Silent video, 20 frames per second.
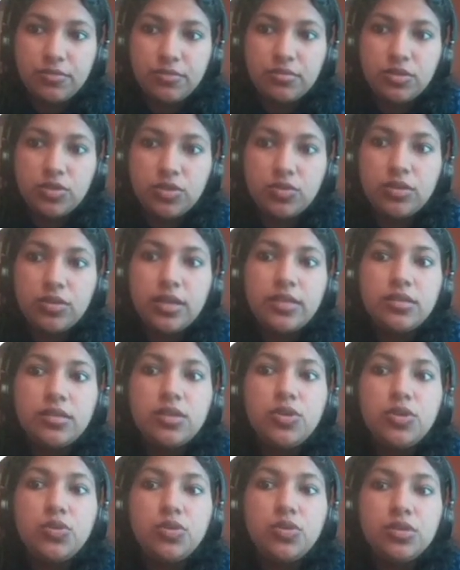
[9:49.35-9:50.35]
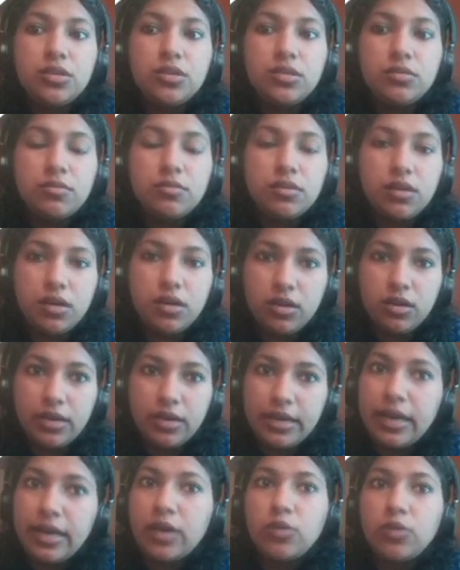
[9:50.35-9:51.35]
So, that is due to this
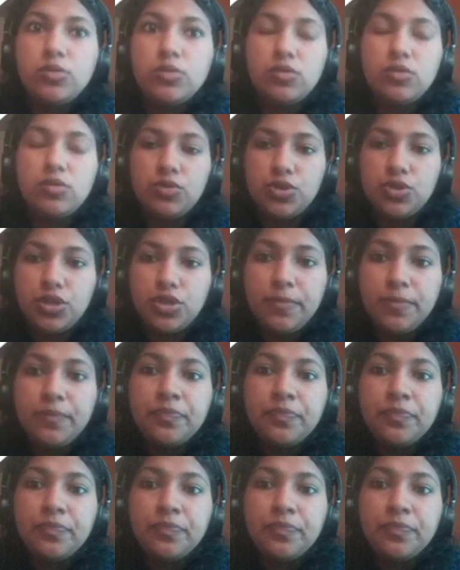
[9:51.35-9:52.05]
in aqueous solution,